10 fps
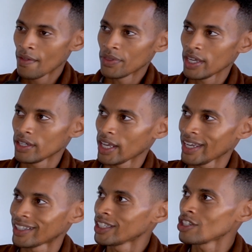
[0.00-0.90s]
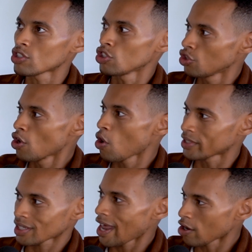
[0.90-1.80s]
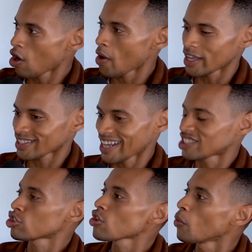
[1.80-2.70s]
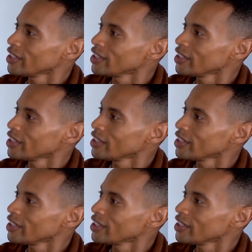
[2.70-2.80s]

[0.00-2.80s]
then at least, it's like, oh, it's not just so